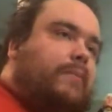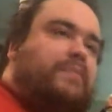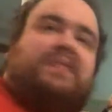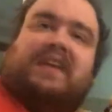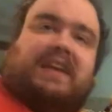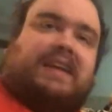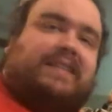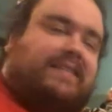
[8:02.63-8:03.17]

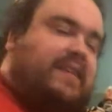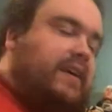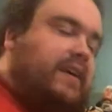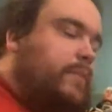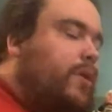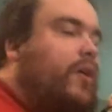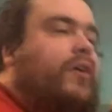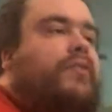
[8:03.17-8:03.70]
think it's
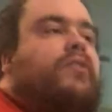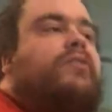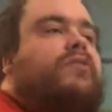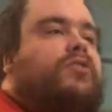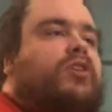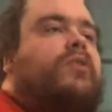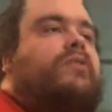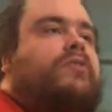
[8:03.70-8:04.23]
him. All those
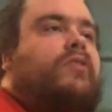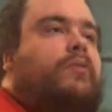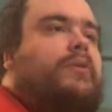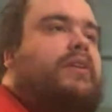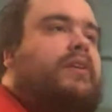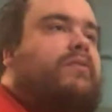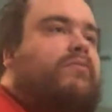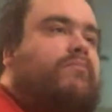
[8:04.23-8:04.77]
jokes are
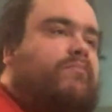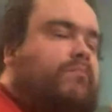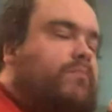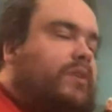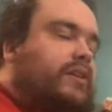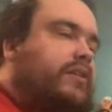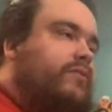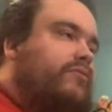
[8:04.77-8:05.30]
really,
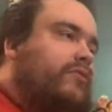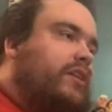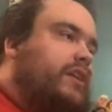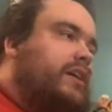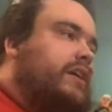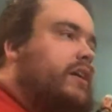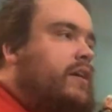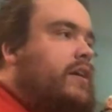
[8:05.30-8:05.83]
really
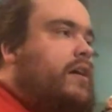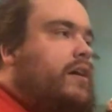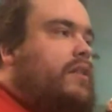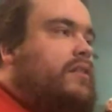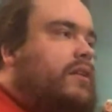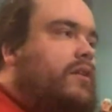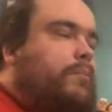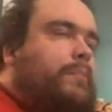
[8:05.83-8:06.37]
funny.
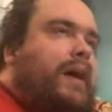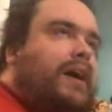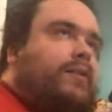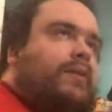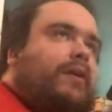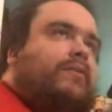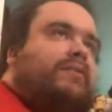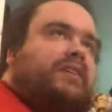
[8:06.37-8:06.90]
Little
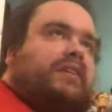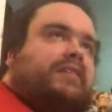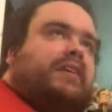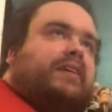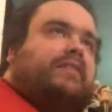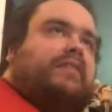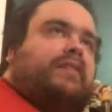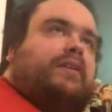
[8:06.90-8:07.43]
background
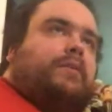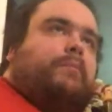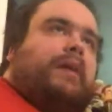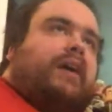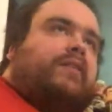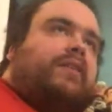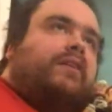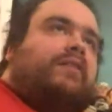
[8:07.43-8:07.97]
details and little
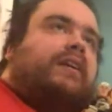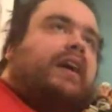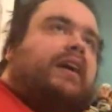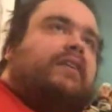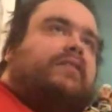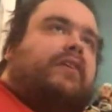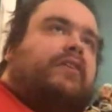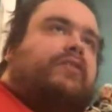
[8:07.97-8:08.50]
background
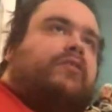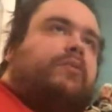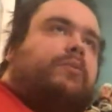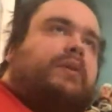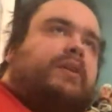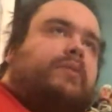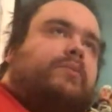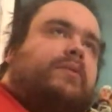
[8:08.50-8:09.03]
gags also
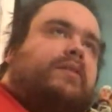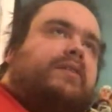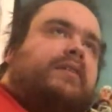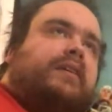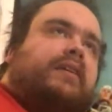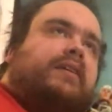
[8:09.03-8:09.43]
really work.